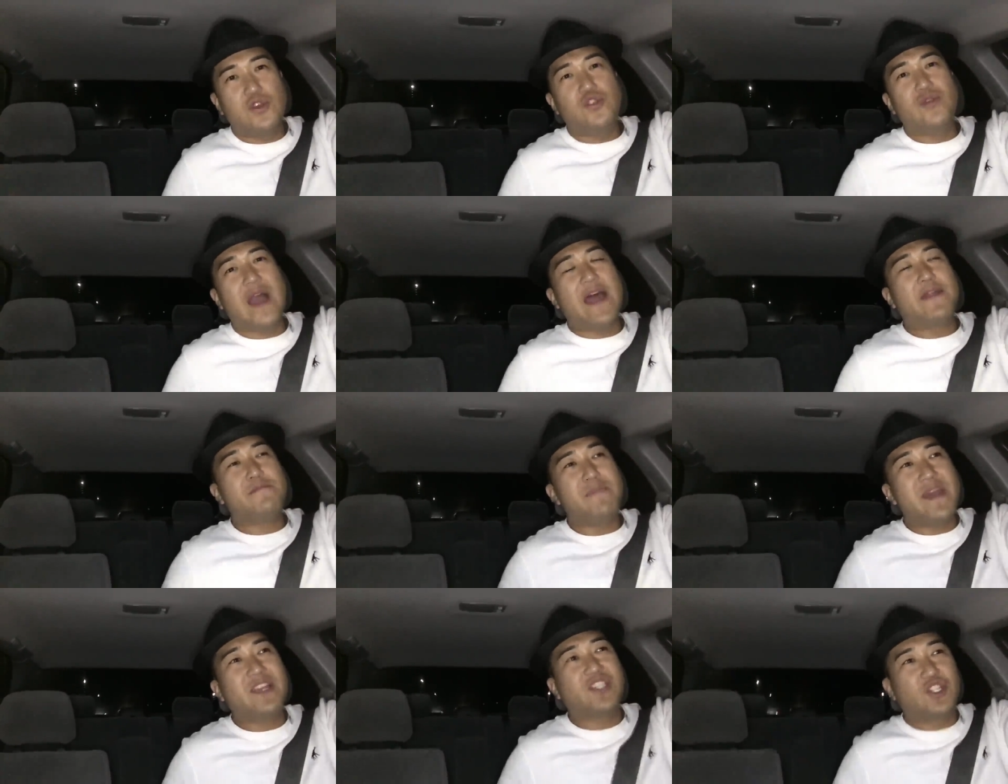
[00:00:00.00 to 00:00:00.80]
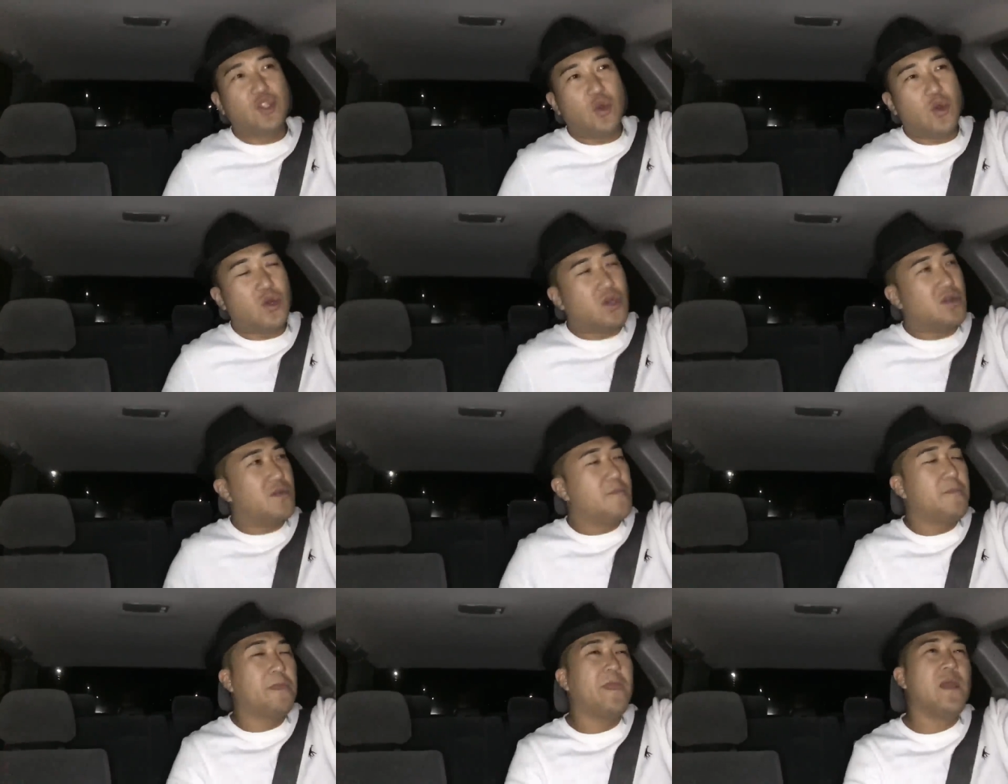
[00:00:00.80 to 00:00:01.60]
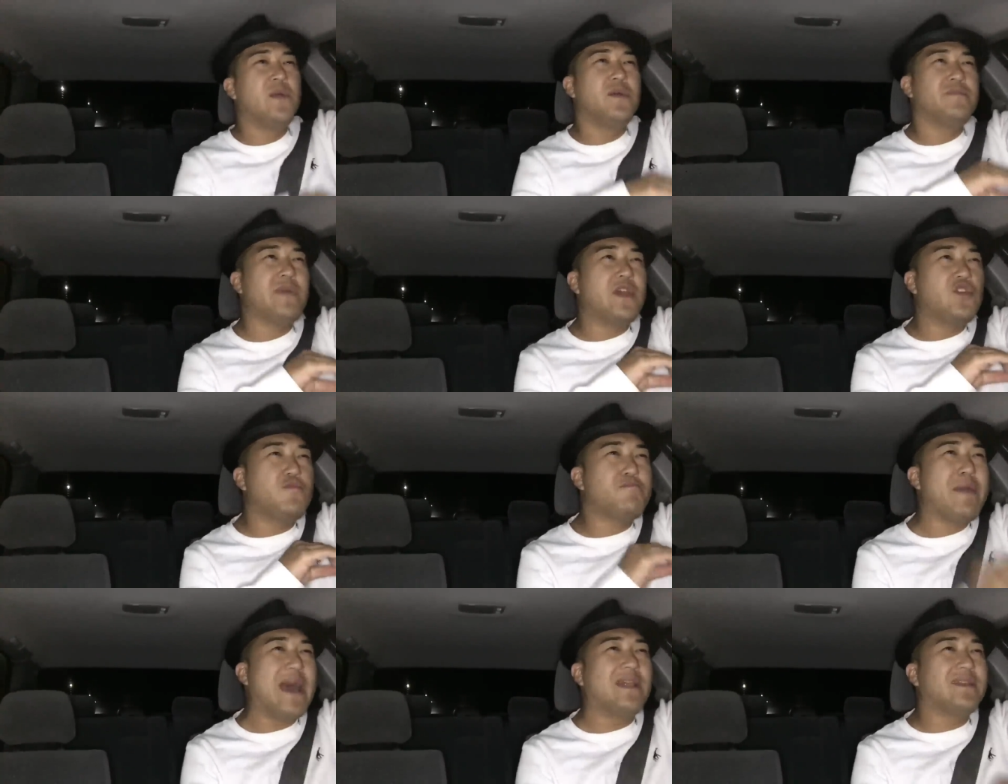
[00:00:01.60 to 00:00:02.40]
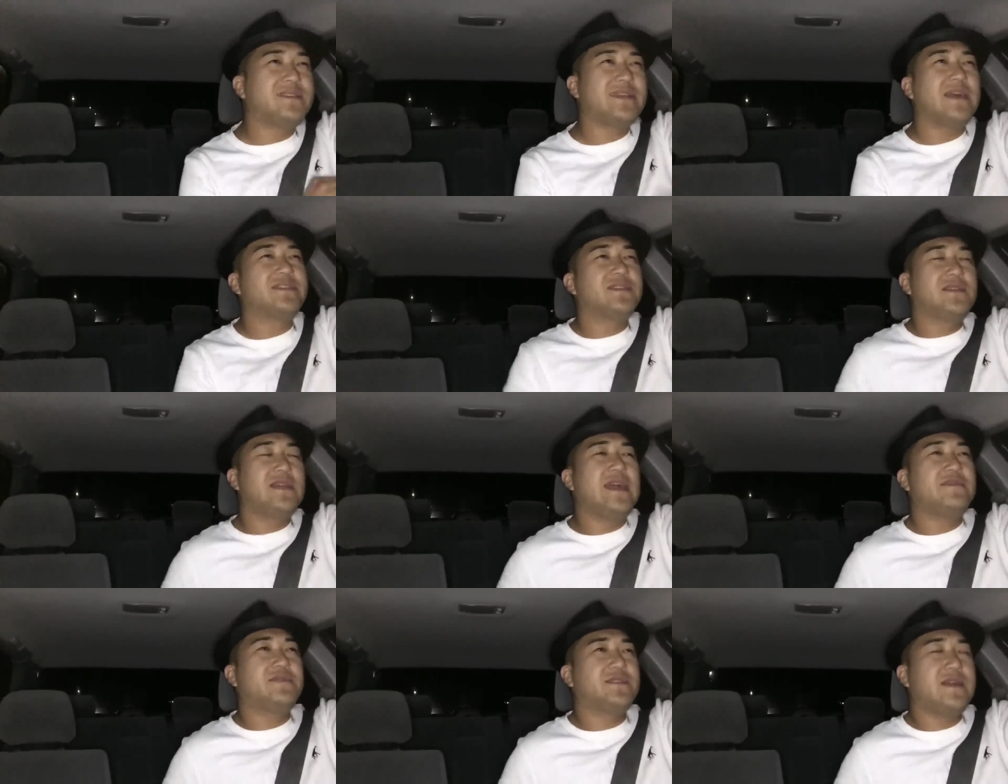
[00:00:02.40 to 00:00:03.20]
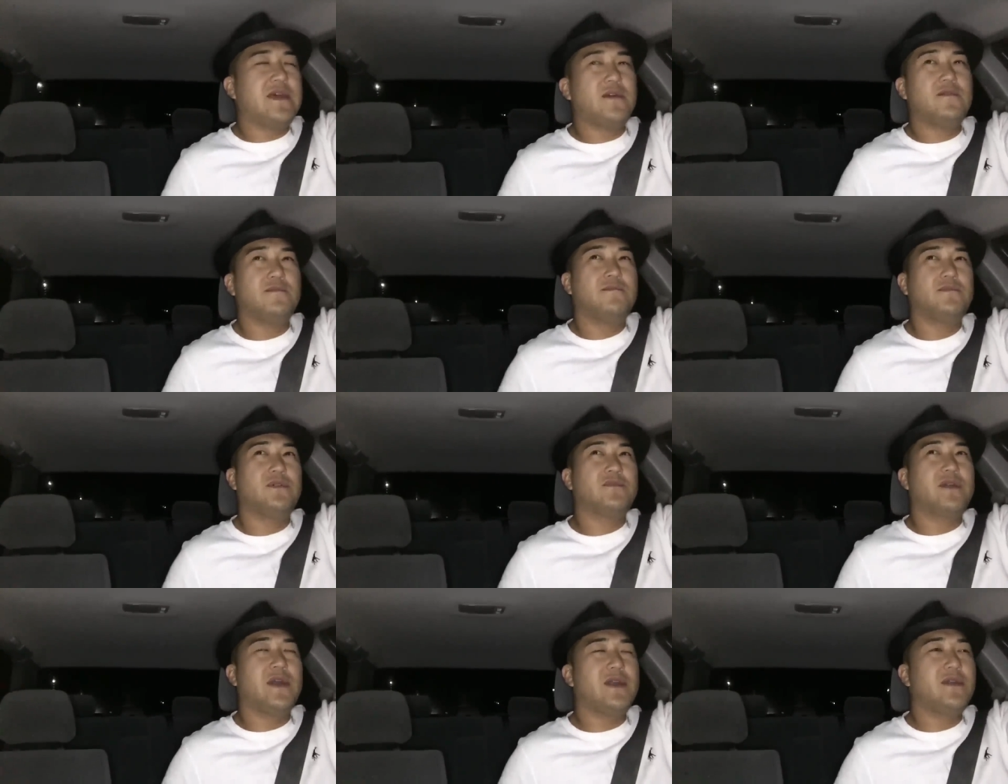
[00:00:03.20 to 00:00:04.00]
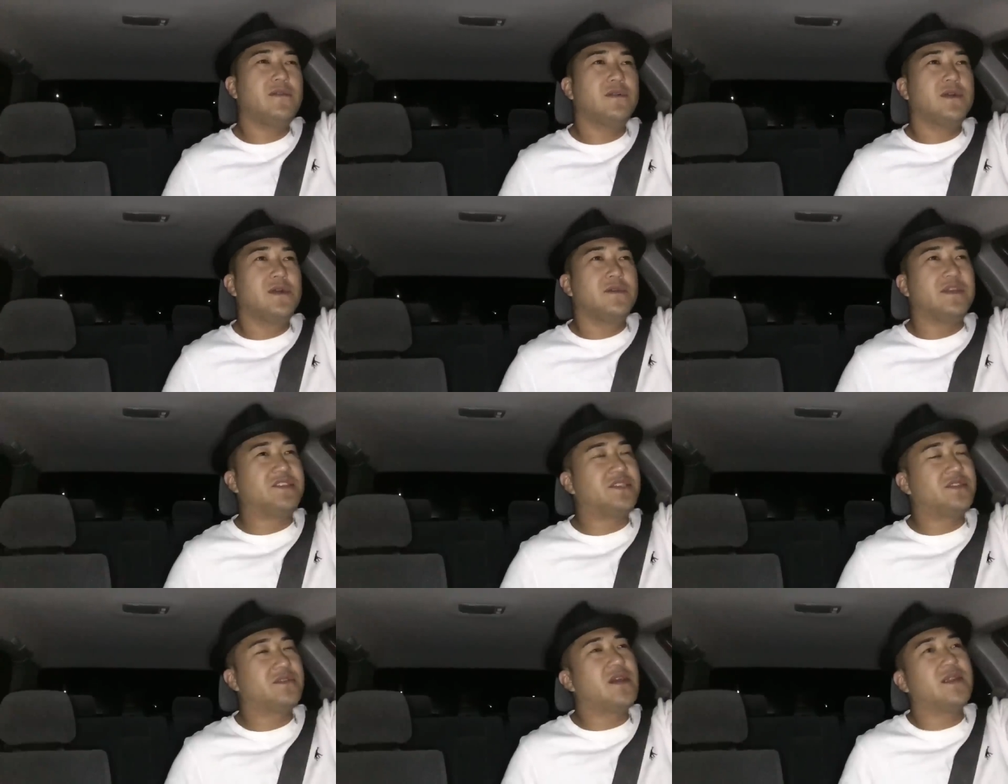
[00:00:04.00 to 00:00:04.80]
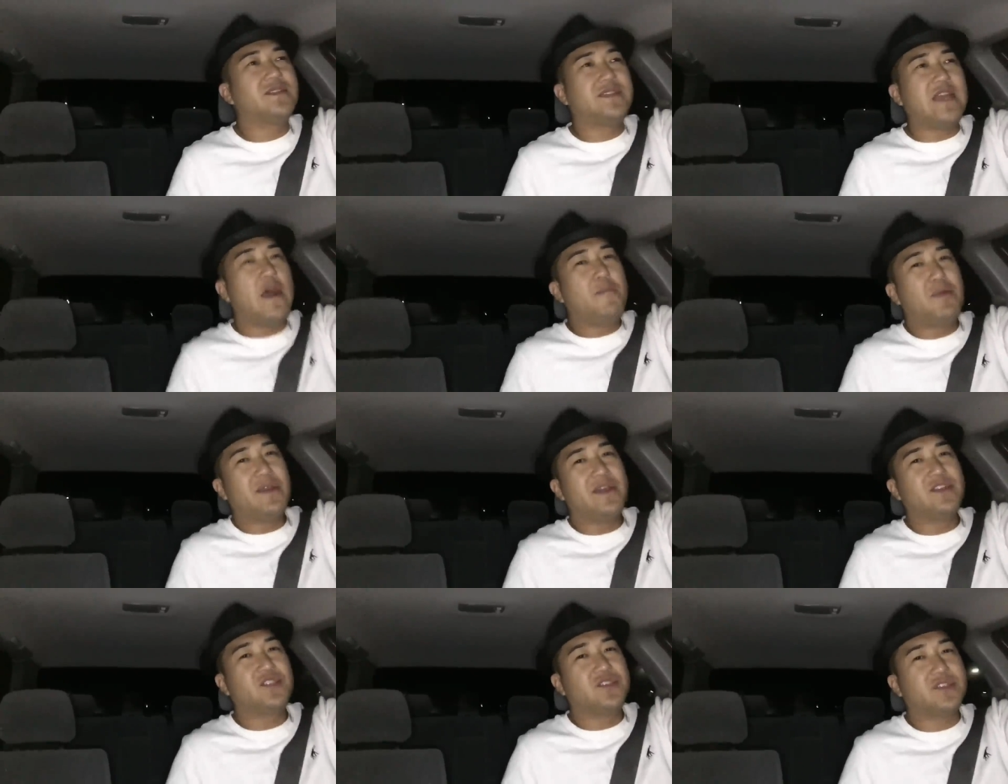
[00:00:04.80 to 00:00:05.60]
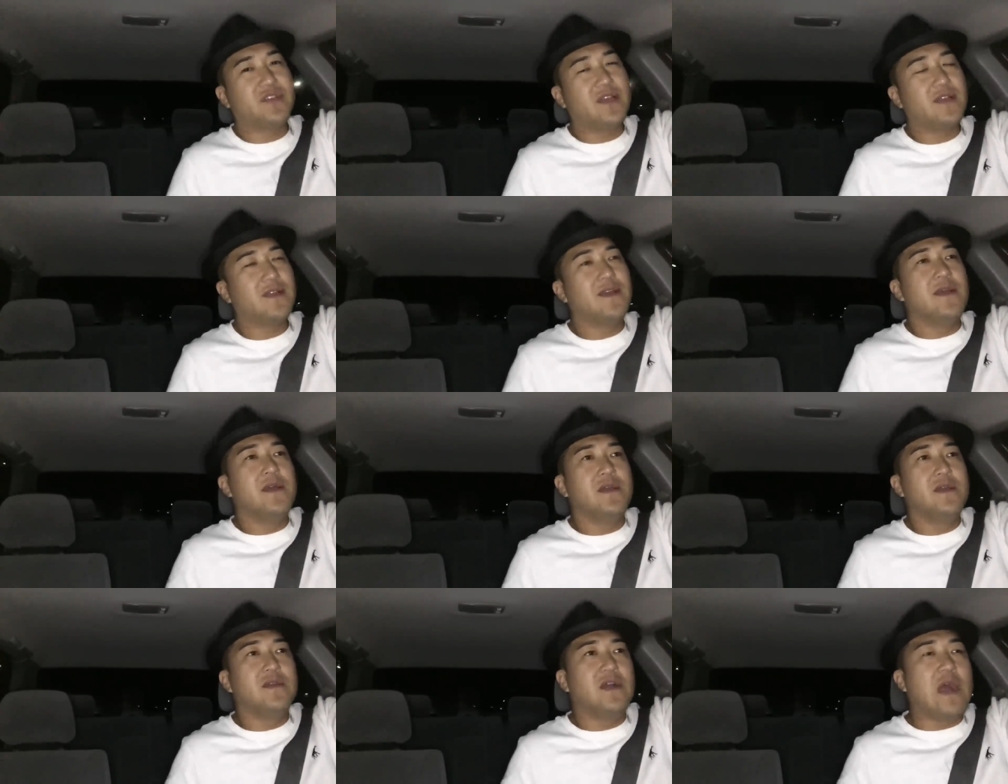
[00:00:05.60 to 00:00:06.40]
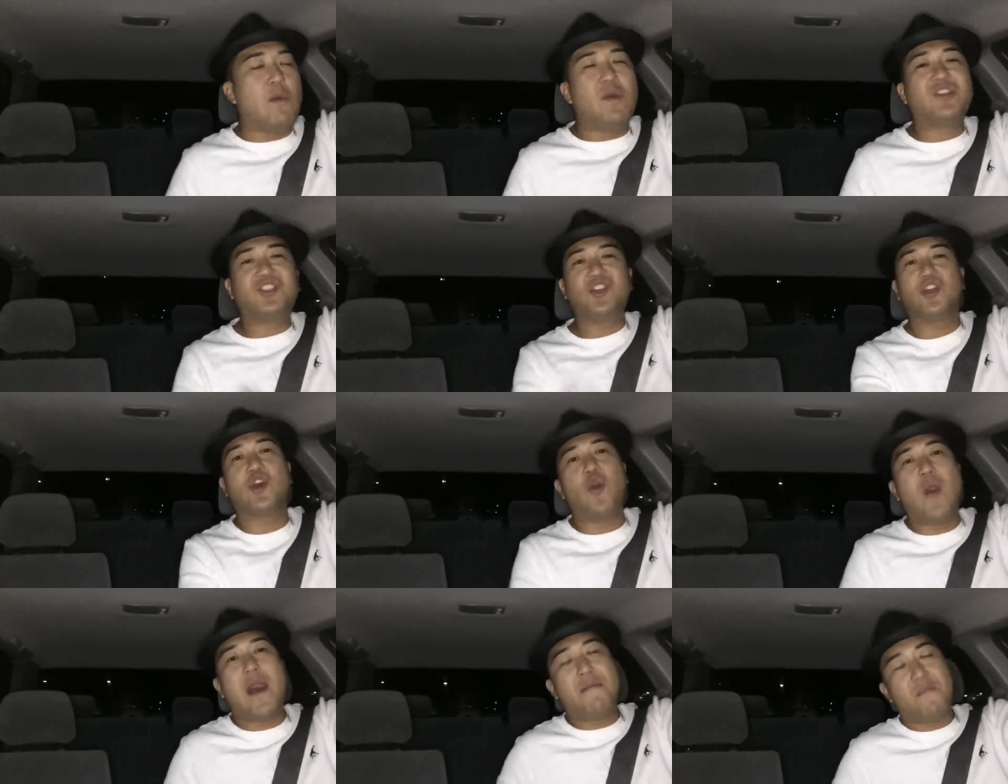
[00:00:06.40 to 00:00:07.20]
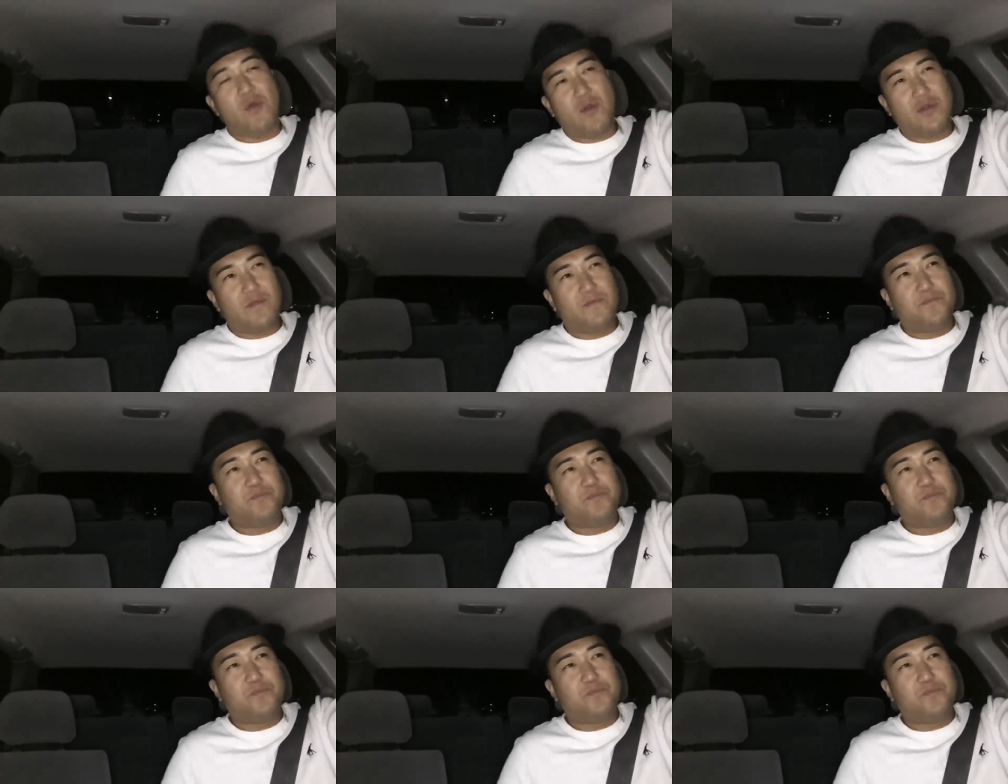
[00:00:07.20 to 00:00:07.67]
You got to make sure that you balance out your lifestyle. Okay. This is going to sound pretty interesting. I want you to go out more.